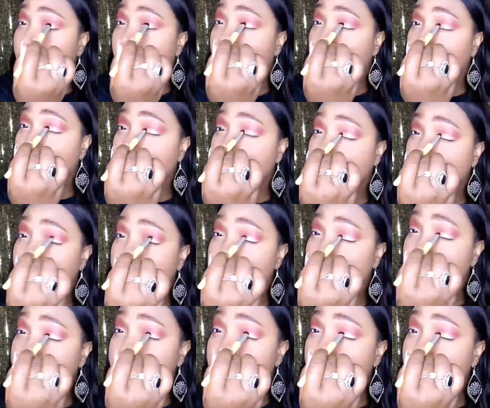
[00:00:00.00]
Y'all,
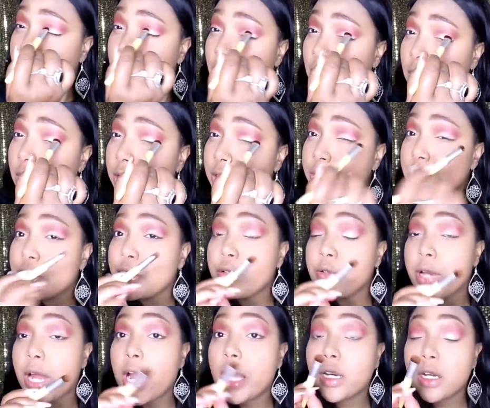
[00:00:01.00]
shimmer
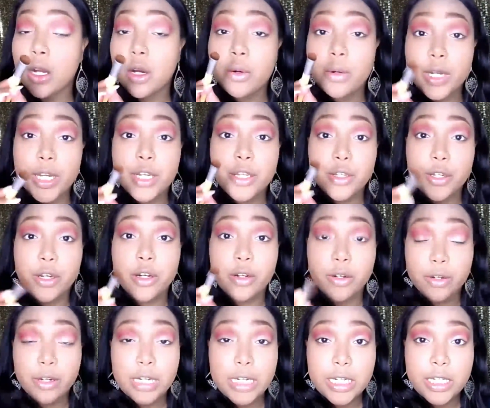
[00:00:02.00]
colors do not go in
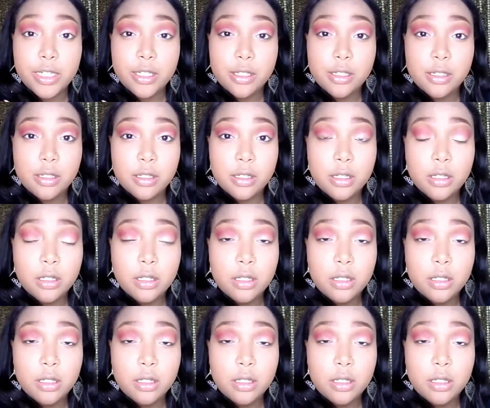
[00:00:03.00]
your crease.